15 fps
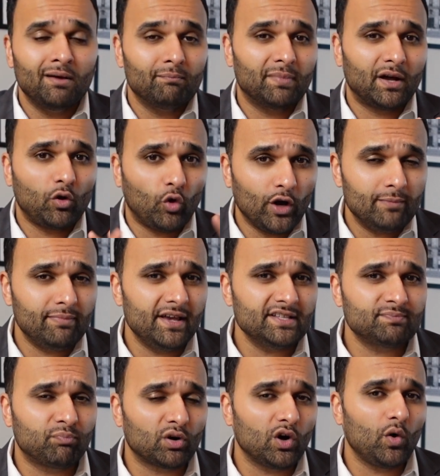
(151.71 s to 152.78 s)
But
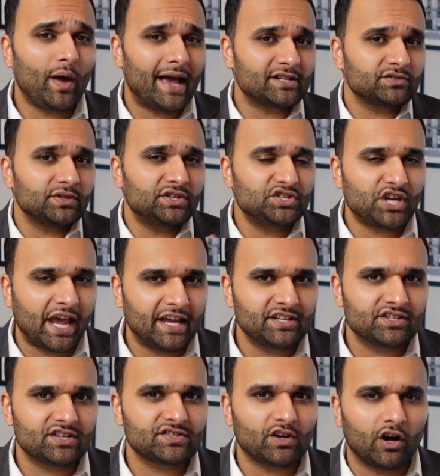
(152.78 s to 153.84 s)
Coinbase Pro actually
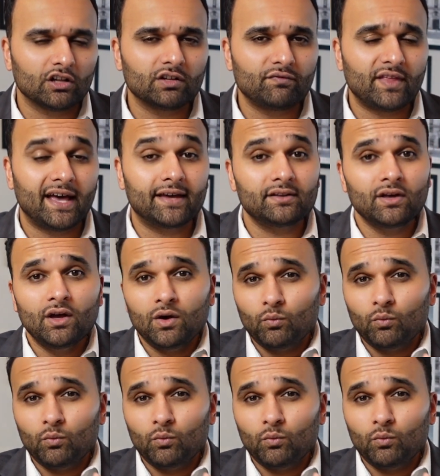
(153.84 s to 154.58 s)
changes all of that.